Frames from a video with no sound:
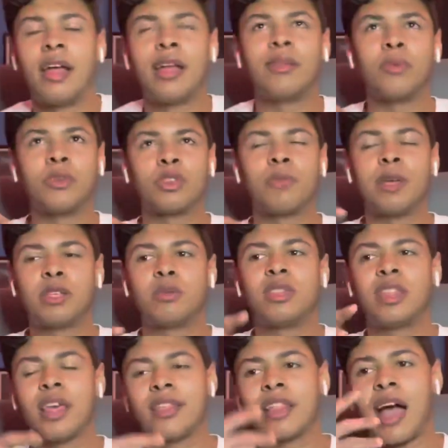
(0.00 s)
and which makes me
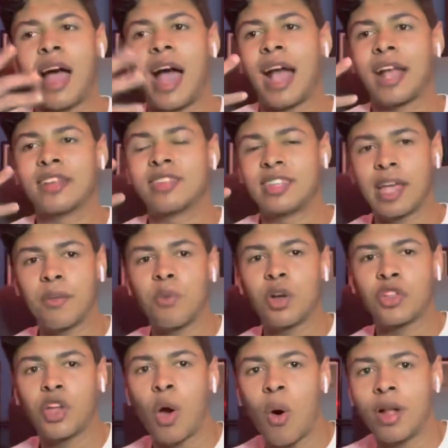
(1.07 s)
think that I guess Sam
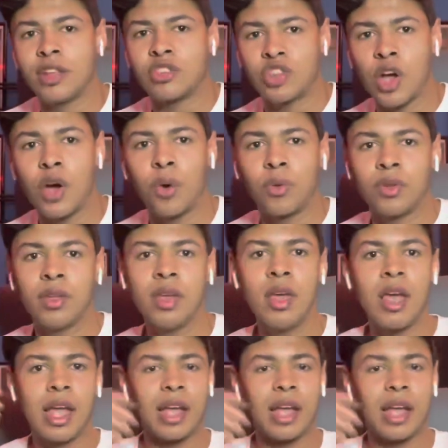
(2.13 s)
wanted to go on his own,